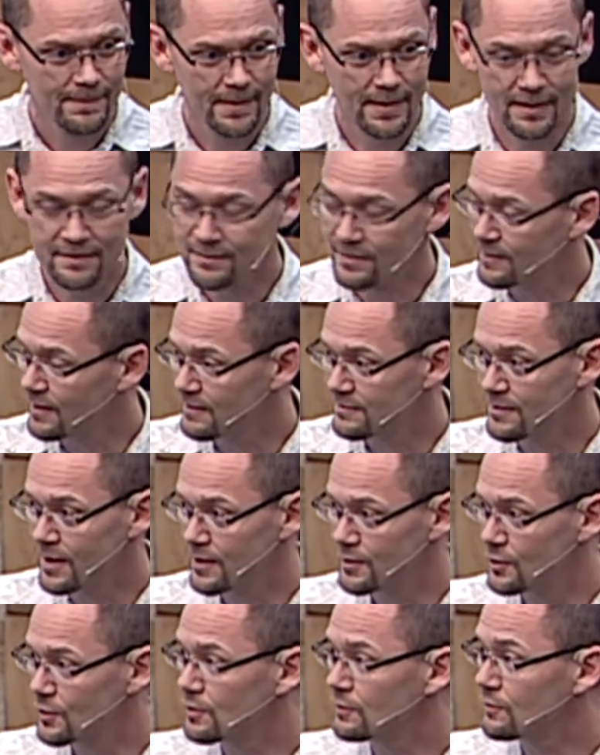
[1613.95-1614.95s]
And he says, That's
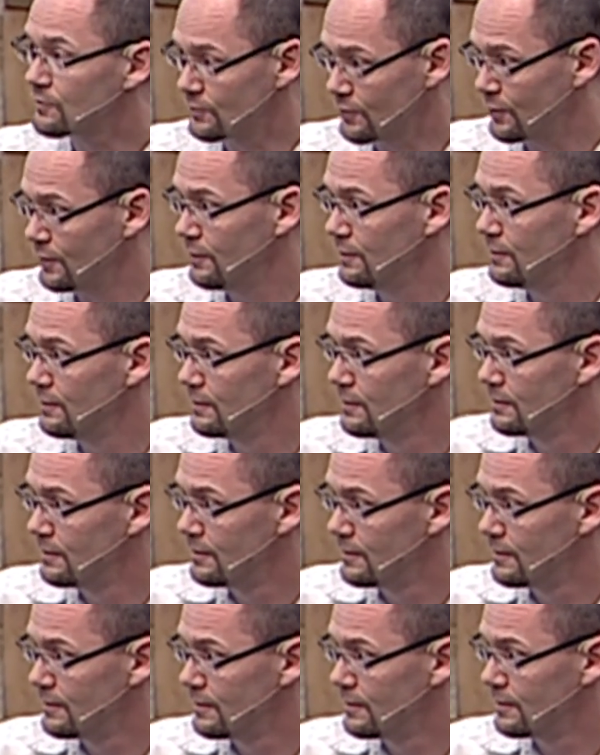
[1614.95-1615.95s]
not your concern.
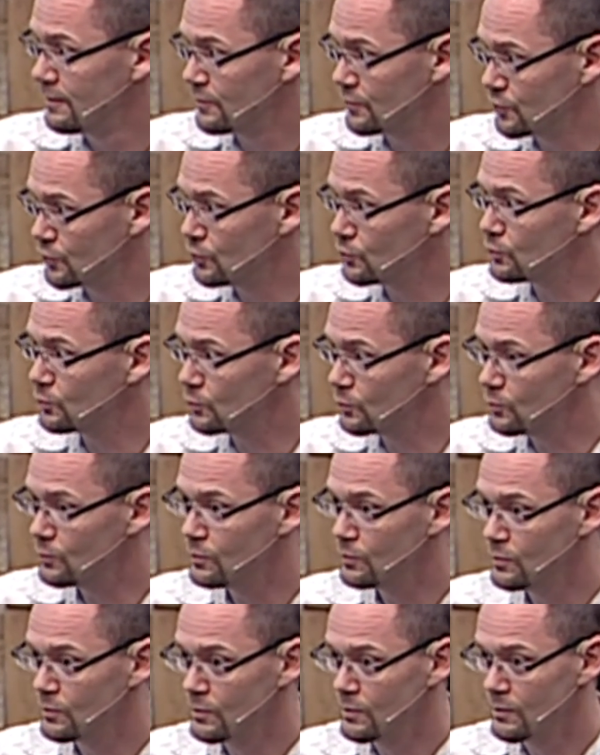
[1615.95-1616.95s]
You
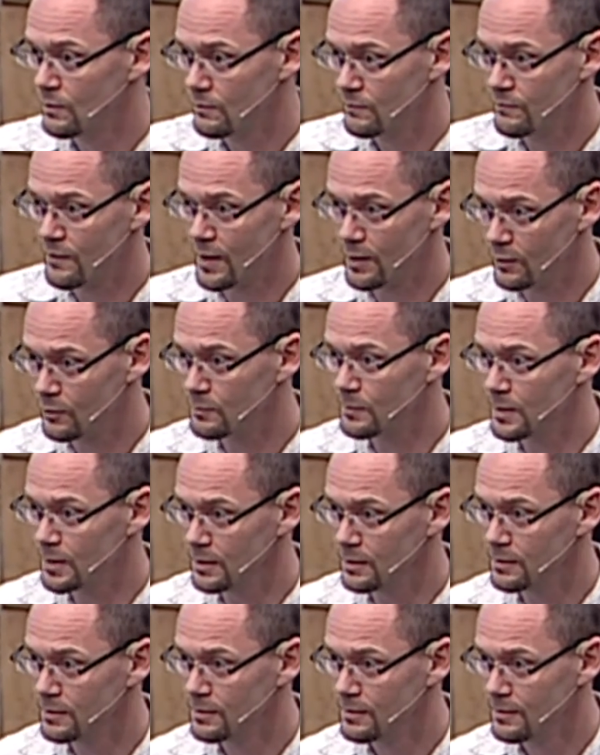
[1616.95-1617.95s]
follow
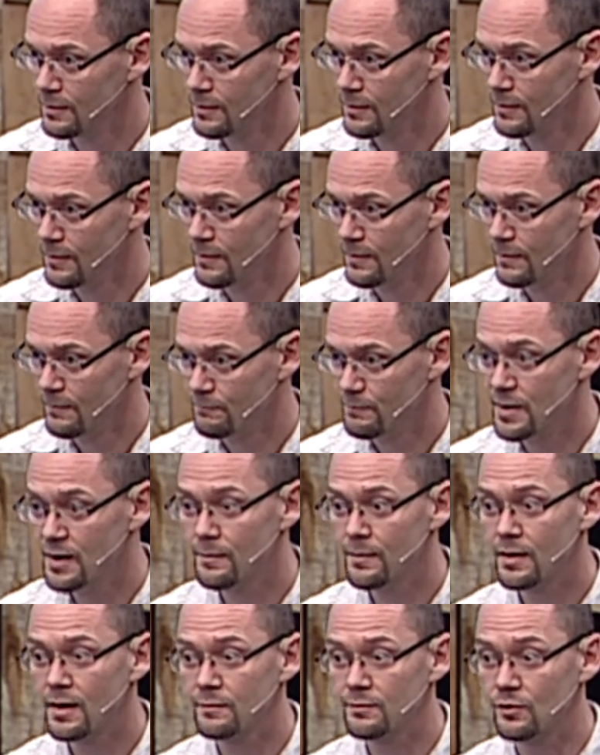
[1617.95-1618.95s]
me. Peter
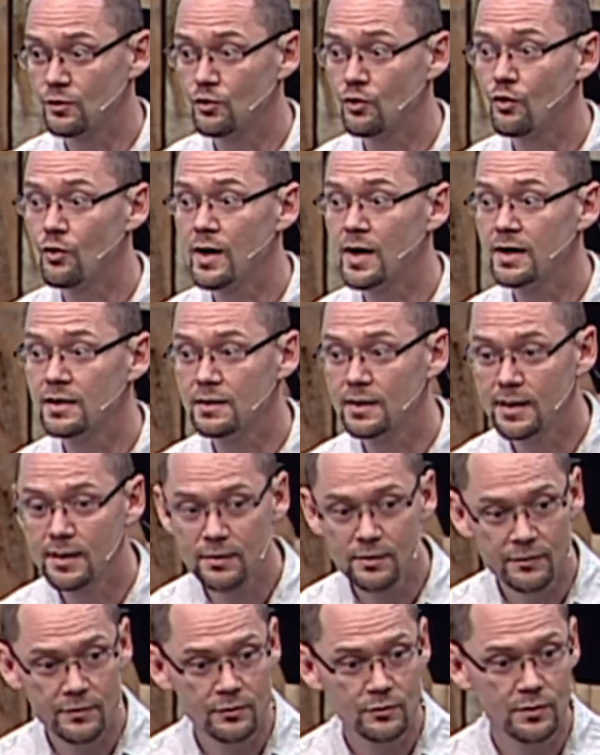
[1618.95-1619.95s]
becomes a great
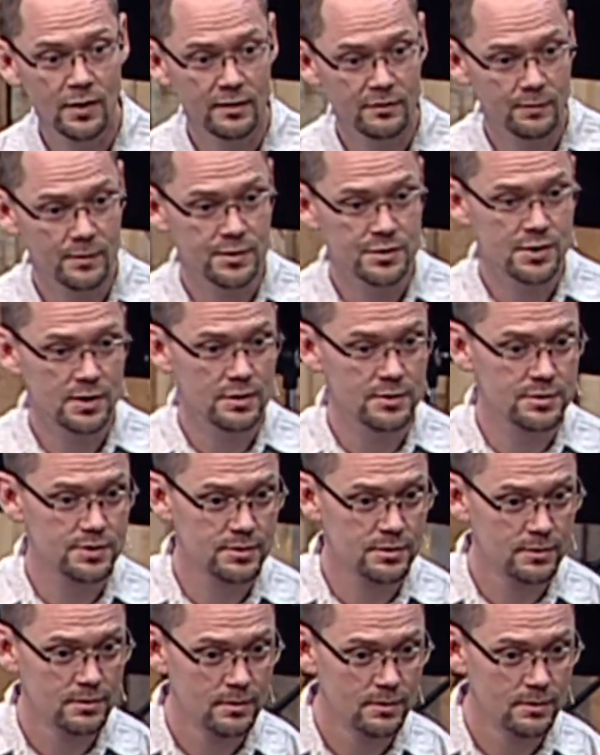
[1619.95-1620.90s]
leader in the New Testament church.